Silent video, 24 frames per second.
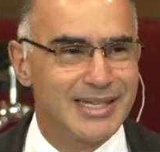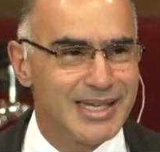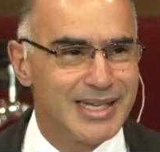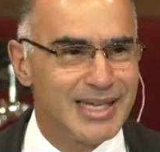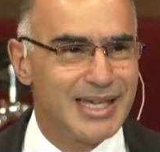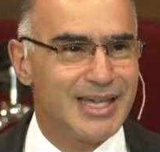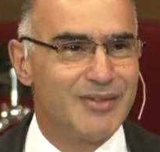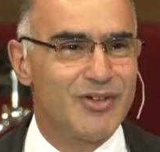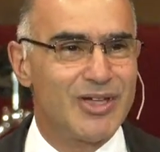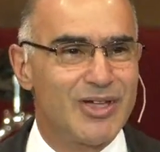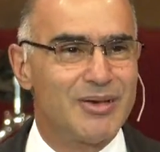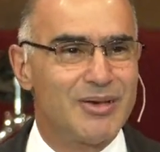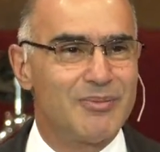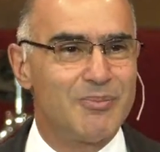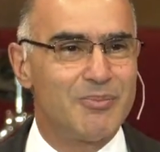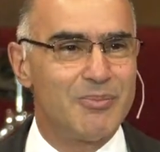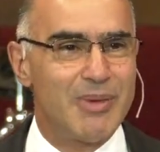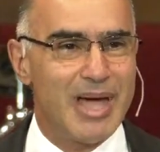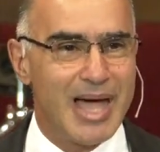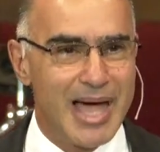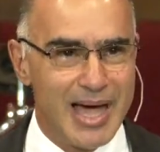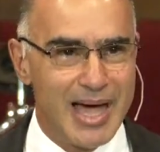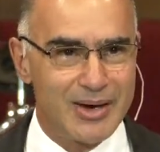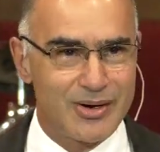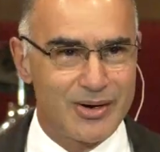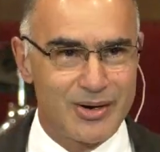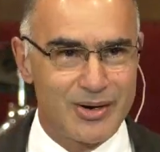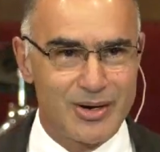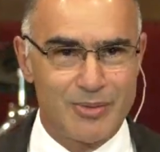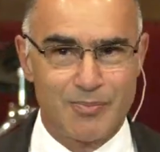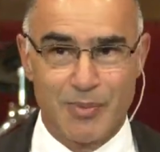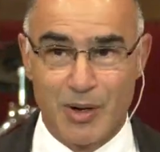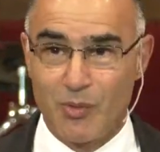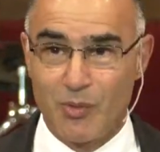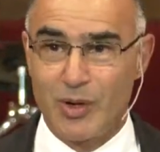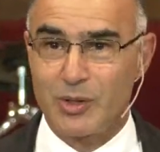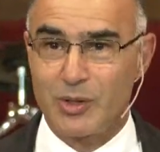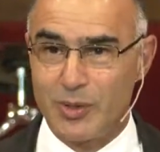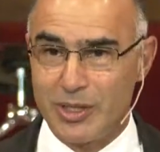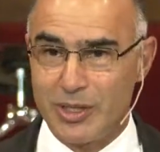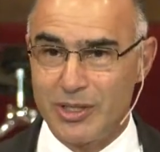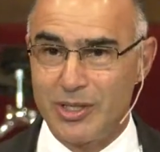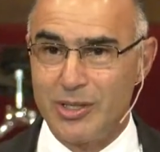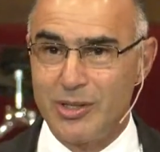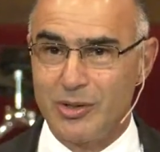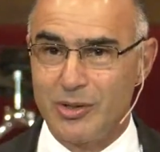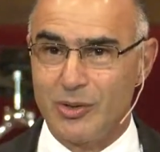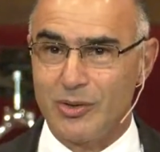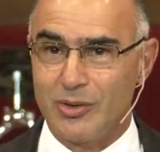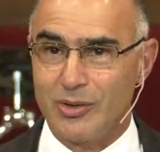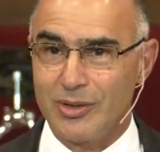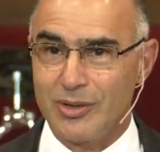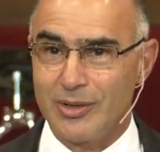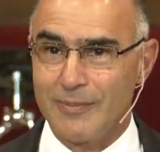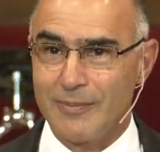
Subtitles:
even matter, but what do?